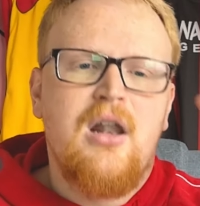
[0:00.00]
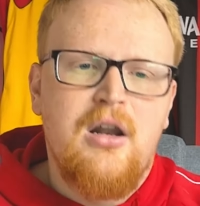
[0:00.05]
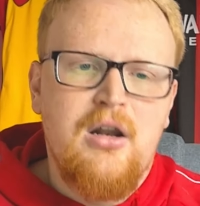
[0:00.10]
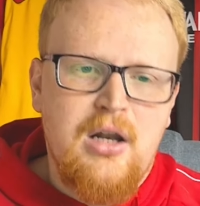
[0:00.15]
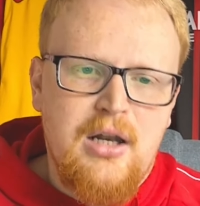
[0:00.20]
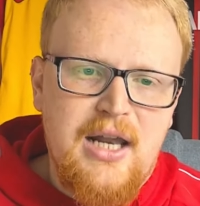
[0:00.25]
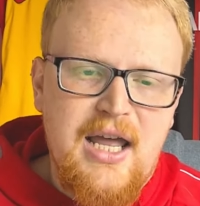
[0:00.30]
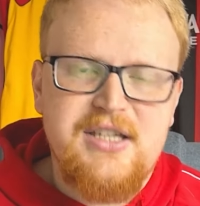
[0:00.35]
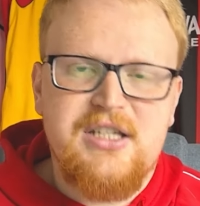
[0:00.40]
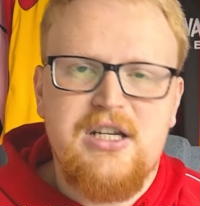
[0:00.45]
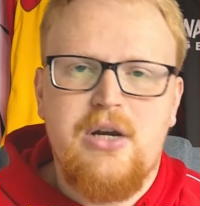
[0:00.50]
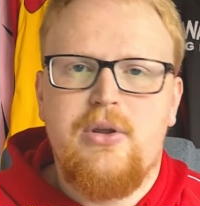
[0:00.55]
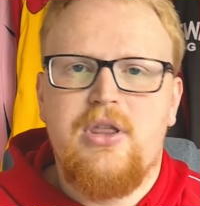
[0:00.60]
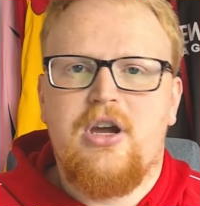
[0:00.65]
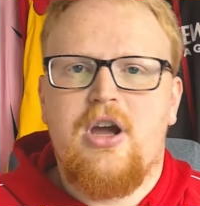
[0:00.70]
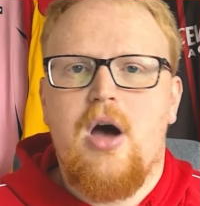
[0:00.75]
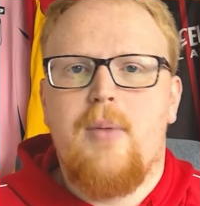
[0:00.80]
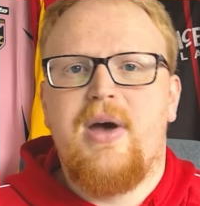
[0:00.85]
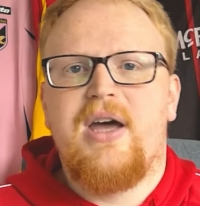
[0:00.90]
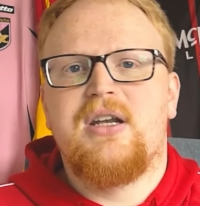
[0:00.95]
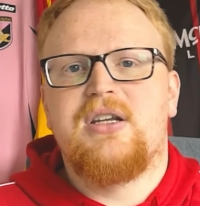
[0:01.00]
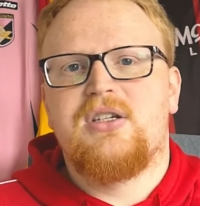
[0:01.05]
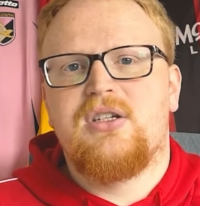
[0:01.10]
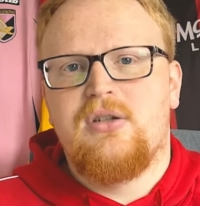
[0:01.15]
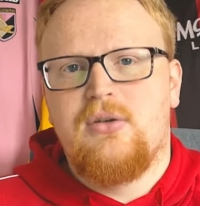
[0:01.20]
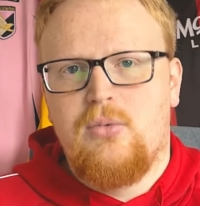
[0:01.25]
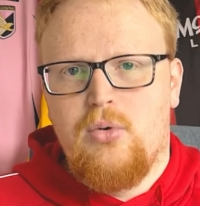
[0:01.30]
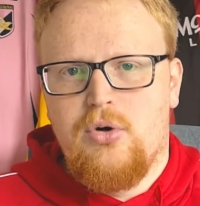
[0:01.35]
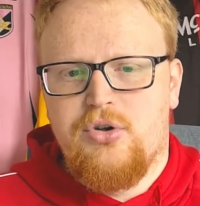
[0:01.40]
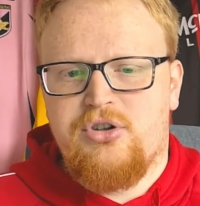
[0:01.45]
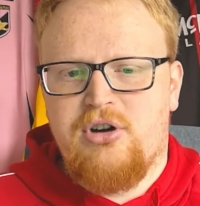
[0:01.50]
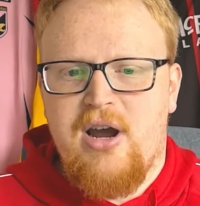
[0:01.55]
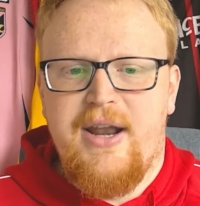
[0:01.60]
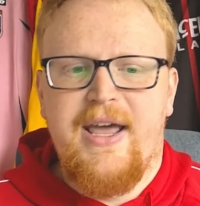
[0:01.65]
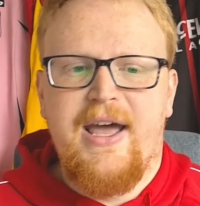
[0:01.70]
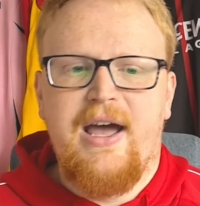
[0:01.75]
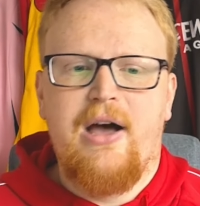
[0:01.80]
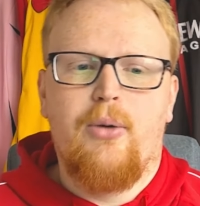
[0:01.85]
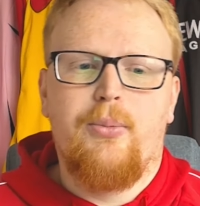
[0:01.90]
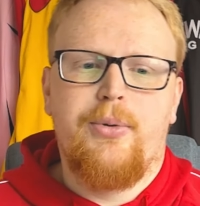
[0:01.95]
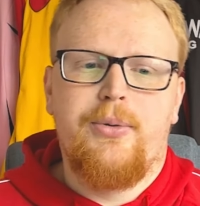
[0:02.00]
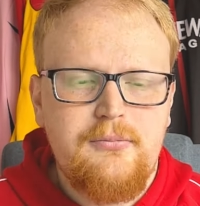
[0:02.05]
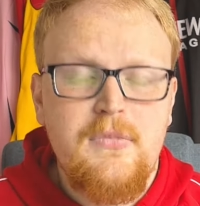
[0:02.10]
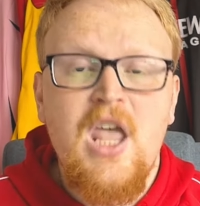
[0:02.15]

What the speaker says: let us know in the comments. We'll try and help.